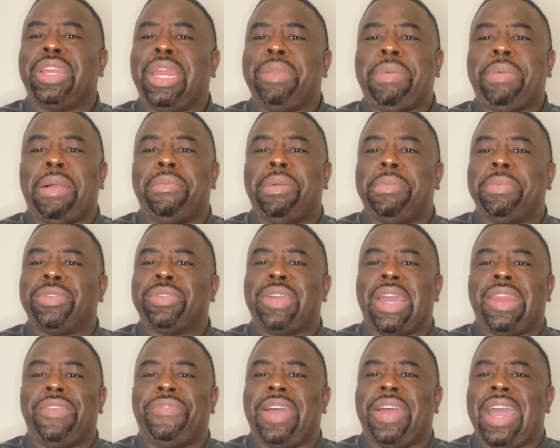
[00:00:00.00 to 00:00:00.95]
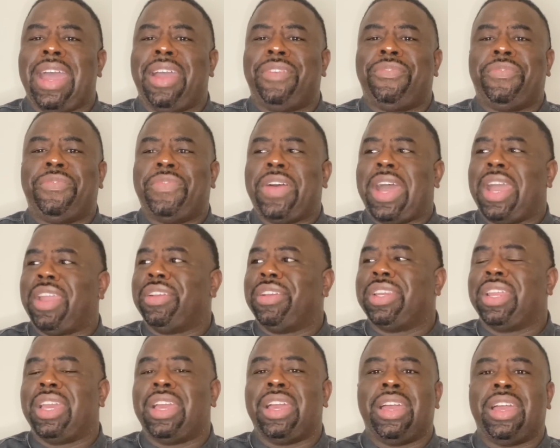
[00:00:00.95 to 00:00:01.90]
They probably been trying to fire
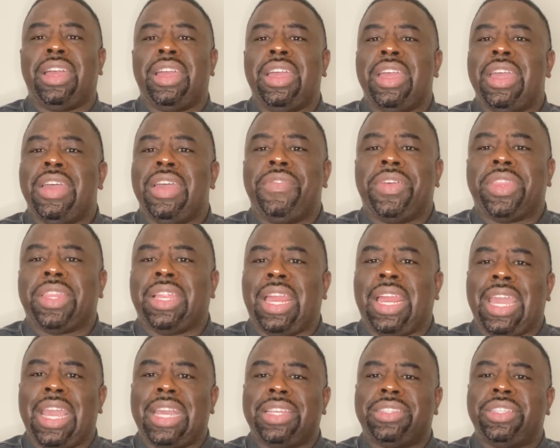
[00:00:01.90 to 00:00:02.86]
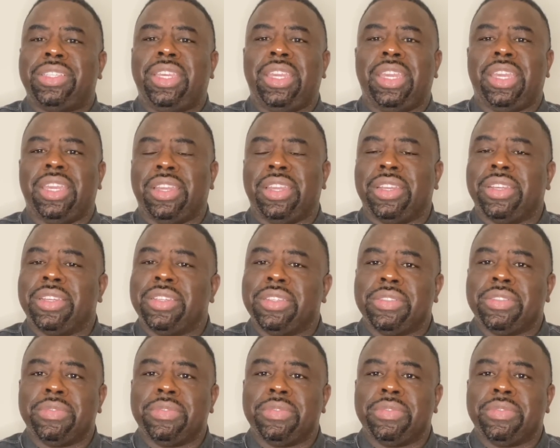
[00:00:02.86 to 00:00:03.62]
Don for the last year.